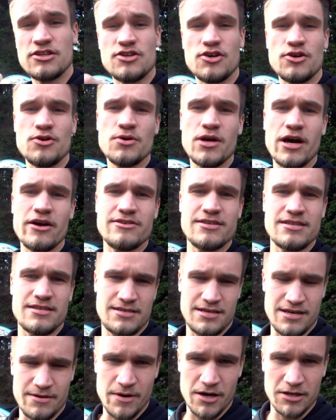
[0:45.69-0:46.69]
two, go to the
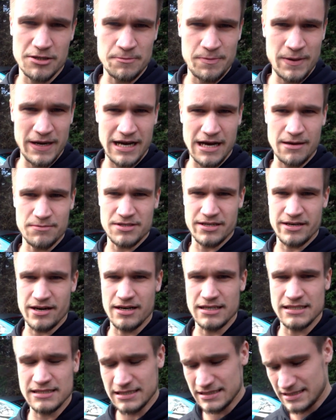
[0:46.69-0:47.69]
cinema to pick up
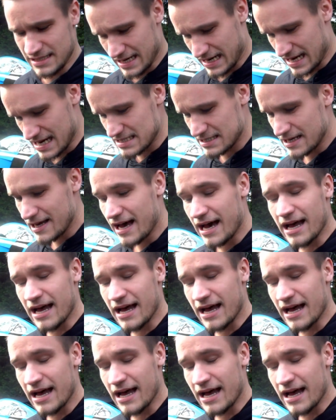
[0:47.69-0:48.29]
tonight's tickets,